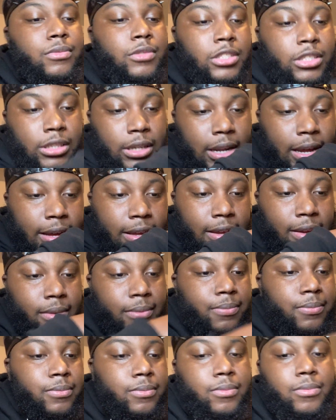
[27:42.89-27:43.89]
Salakia.
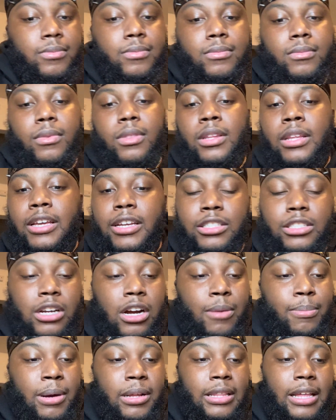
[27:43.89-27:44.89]
He was
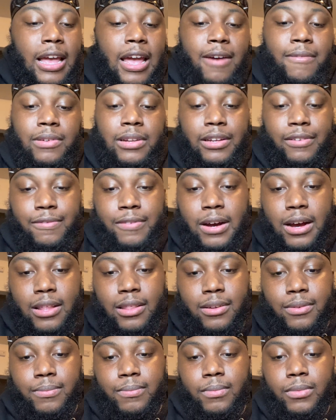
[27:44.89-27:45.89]
talking about the Heavenly
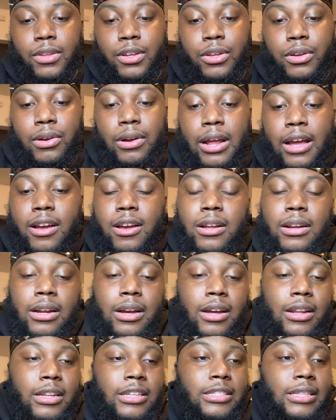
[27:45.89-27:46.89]
Father. You know, they couldn't
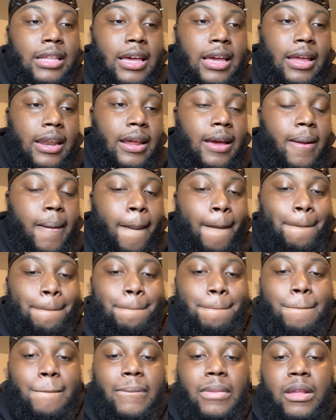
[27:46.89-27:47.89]
understand that,
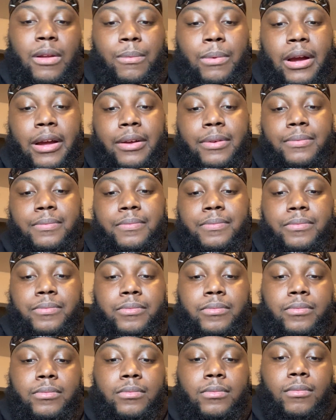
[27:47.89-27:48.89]
right?
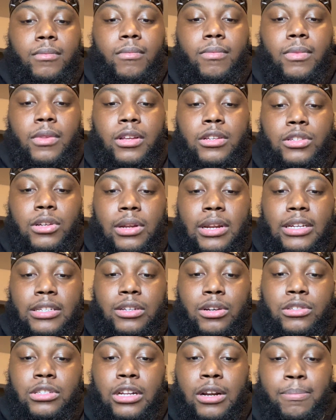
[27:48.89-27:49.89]
So let's
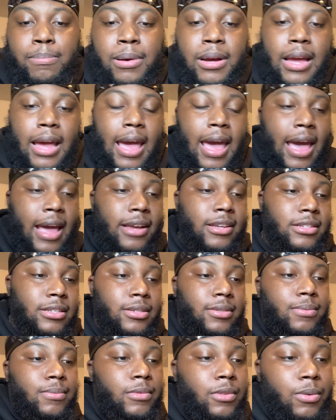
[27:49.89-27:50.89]
go to the book of Acts
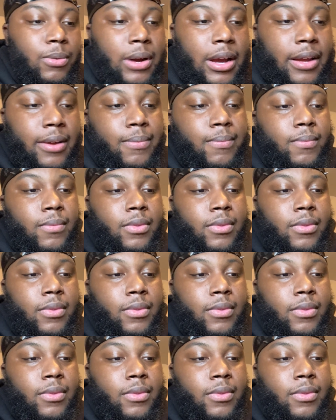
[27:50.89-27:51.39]
right?